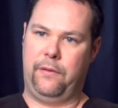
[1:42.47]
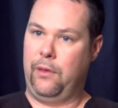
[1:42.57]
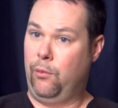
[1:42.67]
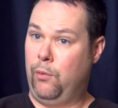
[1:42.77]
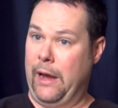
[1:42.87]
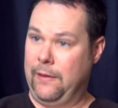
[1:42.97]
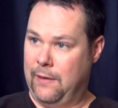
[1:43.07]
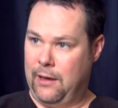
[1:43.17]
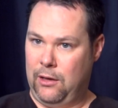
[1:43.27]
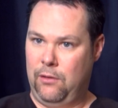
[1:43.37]
the weight
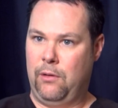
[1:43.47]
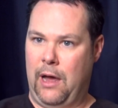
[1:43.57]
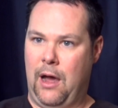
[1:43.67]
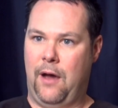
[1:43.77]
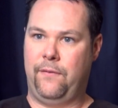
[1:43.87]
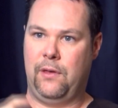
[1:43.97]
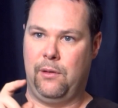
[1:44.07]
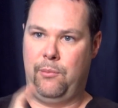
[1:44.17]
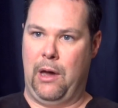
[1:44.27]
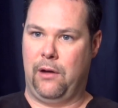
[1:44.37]
that you have, the
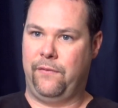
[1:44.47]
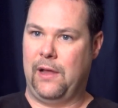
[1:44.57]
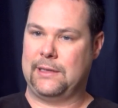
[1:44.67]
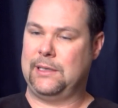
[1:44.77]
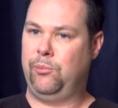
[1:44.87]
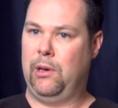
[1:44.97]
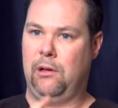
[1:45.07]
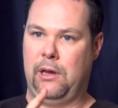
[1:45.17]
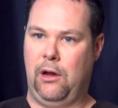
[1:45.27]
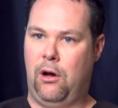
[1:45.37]
amount of flexibility.